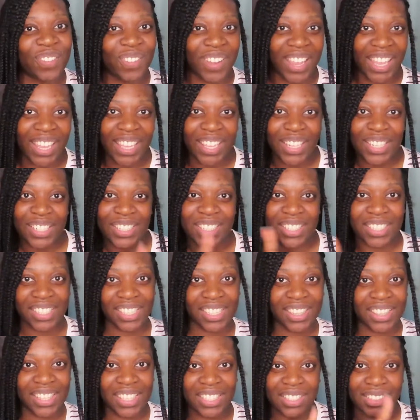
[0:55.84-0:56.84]
right
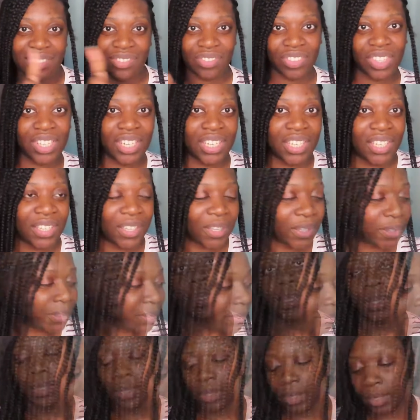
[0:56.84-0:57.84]
into this
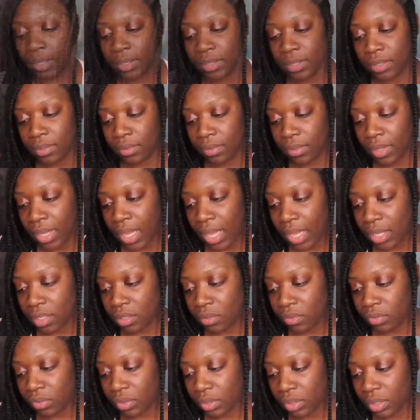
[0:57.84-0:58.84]
video. All right, so
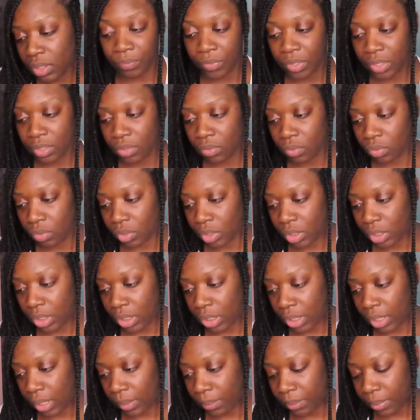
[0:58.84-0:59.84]
guys, for this order
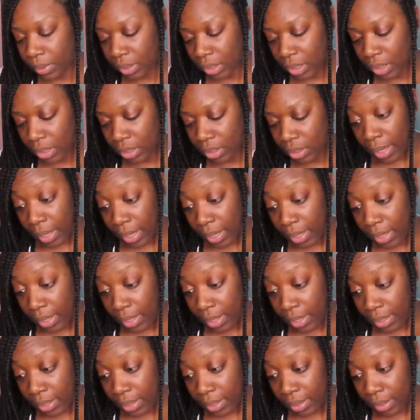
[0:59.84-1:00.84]
that I place, I
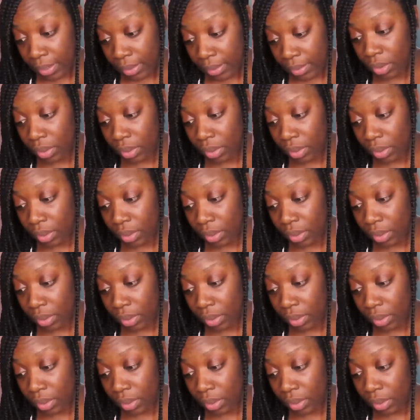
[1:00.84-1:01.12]
got